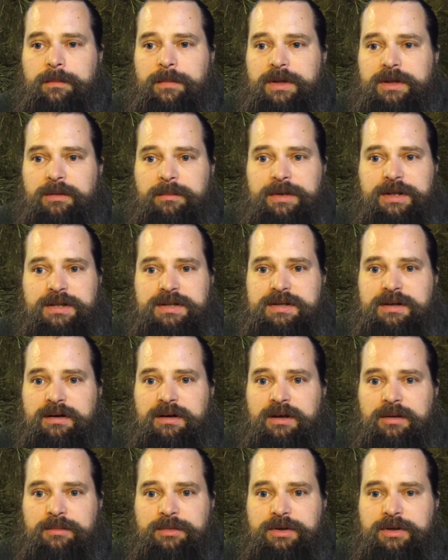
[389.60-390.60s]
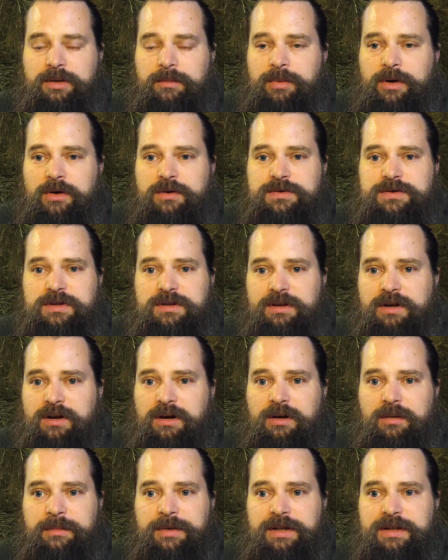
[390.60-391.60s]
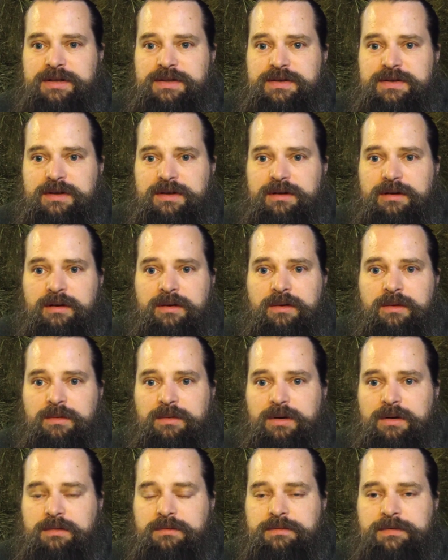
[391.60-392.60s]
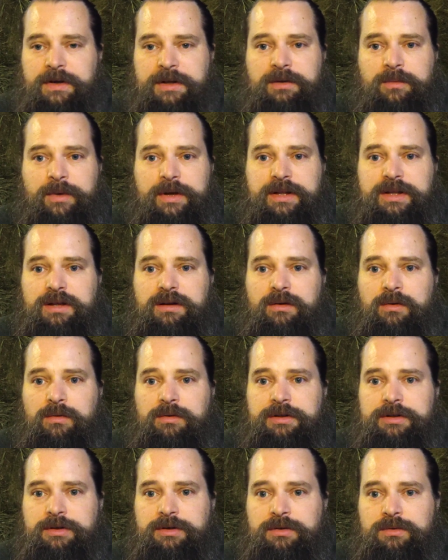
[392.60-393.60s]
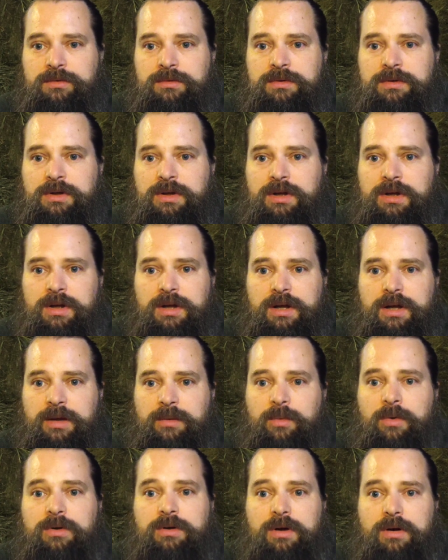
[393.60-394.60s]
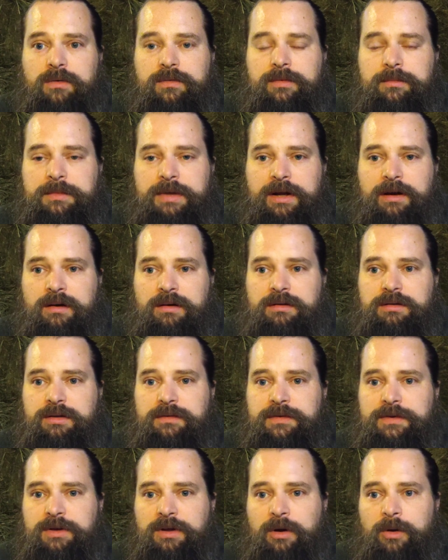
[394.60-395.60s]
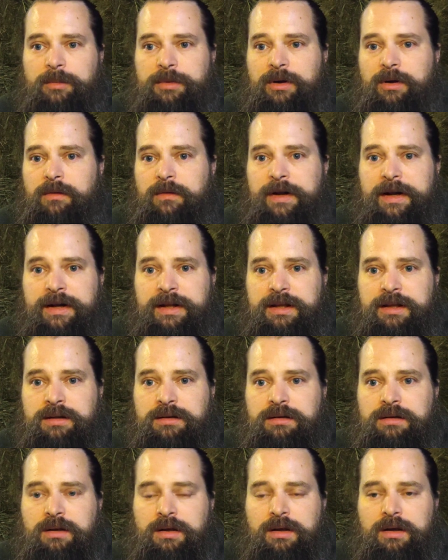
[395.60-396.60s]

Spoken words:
In the meantime, you can post in the comments, and I'll find a way to get a hold of you, and we'll go from there. If you know me already,